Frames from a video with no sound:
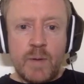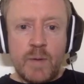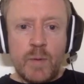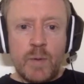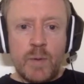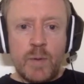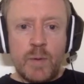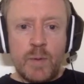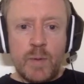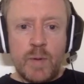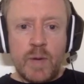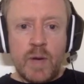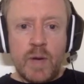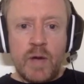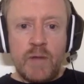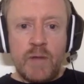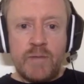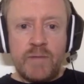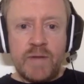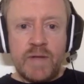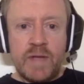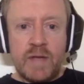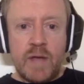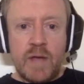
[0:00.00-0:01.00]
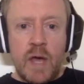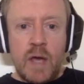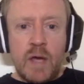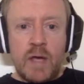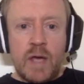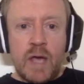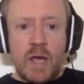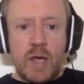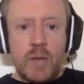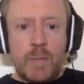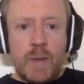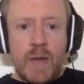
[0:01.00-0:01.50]
we'll hopefully
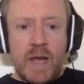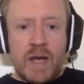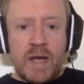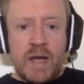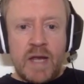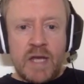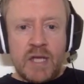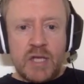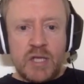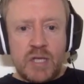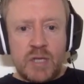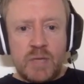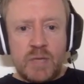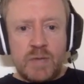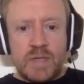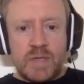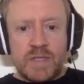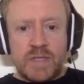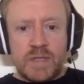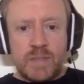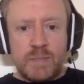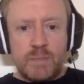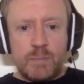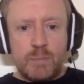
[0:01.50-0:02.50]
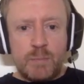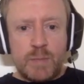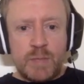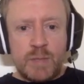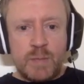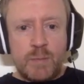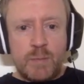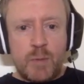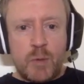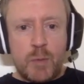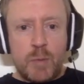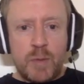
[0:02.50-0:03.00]
get you back next year with some
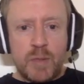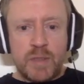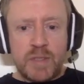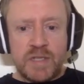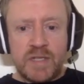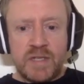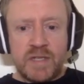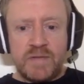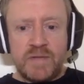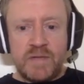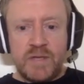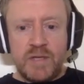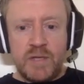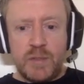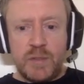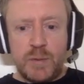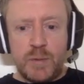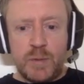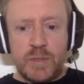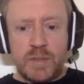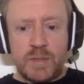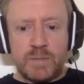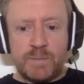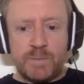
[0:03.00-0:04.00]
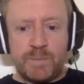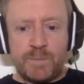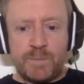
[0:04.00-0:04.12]
more positive news.